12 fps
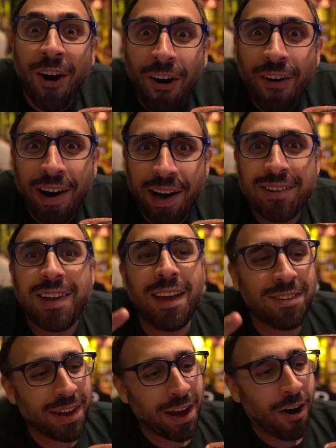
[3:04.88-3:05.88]
all. It
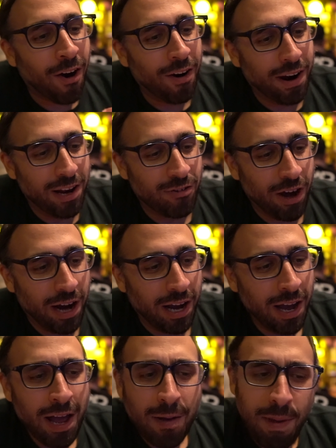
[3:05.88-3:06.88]
tastes like a holiday drink.
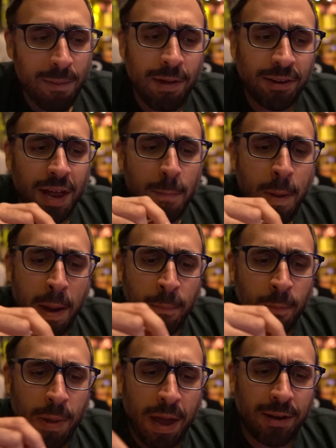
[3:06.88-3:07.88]
Maybe it's that
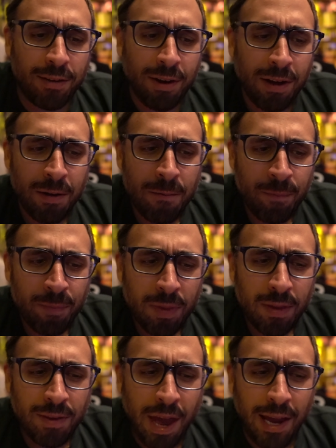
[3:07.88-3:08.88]
peppermint
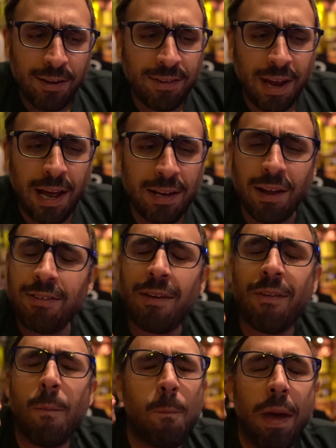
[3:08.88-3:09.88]
taste. It does
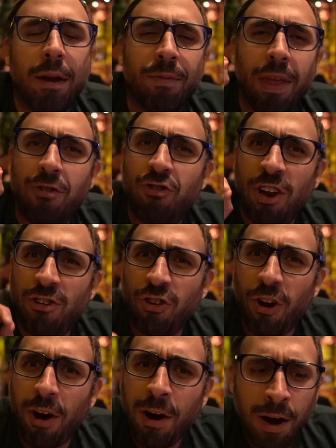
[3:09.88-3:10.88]
have a bit of the
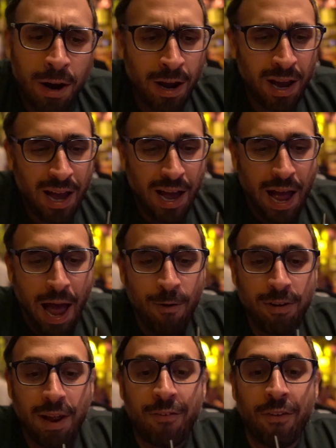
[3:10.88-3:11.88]
ginger. I
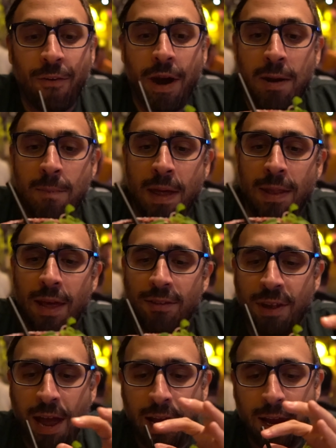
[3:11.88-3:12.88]
would definitely recommend this.
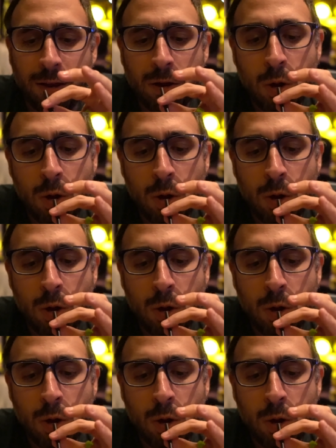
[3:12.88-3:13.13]
I.